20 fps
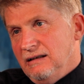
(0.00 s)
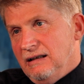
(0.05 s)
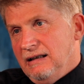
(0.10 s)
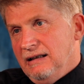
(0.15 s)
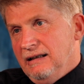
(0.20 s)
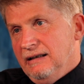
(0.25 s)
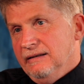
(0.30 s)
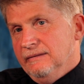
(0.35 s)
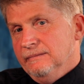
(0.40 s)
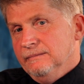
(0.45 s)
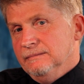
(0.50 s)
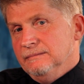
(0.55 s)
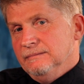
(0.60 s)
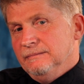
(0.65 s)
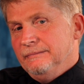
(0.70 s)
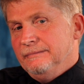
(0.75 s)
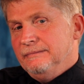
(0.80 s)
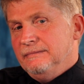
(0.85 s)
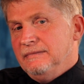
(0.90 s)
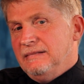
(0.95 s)
And
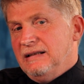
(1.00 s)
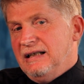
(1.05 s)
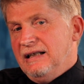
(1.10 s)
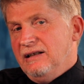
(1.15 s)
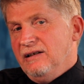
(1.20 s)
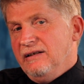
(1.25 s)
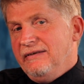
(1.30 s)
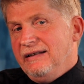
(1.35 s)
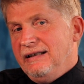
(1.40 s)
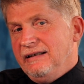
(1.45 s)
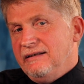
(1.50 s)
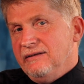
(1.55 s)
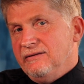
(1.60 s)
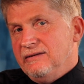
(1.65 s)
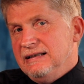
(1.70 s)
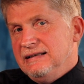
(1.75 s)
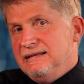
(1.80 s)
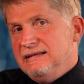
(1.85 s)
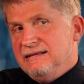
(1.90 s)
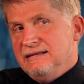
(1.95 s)
I think there
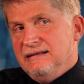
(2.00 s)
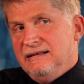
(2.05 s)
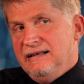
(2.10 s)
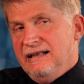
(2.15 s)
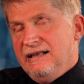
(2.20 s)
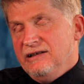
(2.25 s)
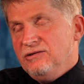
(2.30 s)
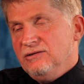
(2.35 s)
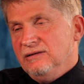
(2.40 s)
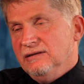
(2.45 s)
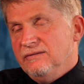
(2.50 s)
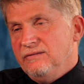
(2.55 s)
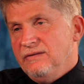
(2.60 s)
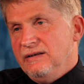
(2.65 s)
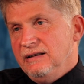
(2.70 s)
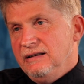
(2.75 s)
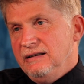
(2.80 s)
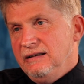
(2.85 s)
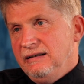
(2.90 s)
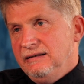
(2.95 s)
is a natural
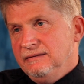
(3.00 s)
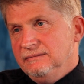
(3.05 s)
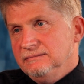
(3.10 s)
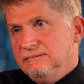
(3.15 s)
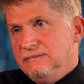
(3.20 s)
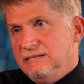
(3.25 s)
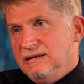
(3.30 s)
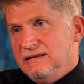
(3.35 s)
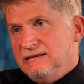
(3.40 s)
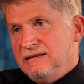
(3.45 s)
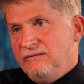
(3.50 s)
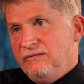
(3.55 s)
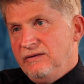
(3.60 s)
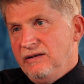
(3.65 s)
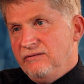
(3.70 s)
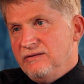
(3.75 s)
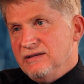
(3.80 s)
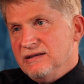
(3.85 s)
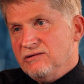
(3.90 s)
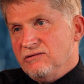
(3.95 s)
affinity, because if
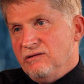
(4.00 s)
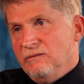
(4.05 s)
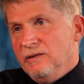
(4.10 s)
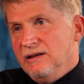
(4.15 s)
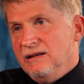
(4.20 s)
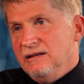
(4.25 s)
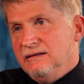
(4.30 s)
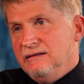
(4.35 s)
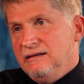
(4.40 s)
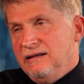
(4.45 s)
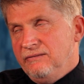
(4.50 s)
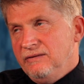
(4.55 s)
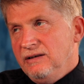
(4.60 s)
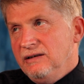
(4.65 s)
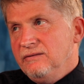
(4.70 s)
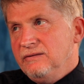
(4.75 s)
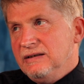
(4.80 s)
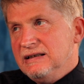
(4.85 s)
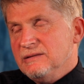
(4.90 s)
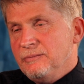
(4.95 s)

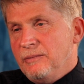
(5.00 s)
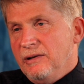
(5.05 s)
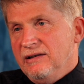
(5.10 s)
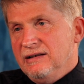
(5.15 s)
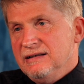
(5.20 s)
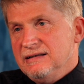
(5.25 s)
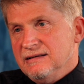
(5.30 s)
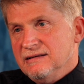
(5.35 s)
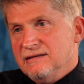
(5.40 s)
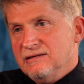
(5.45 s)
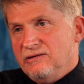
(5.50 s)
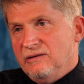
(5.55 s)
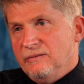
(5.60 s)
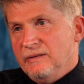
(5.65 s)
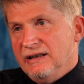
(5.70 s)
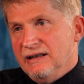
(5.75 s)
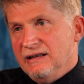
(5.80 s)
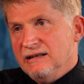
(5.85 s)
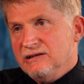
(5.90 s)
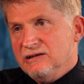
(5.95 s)
you've experienced
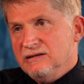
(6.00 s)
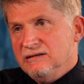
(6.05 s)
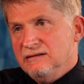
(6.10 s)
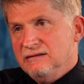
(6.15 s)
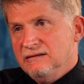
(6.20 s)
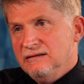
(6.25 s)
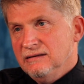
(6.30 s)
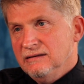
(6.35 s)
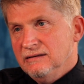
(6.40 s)
discrimination,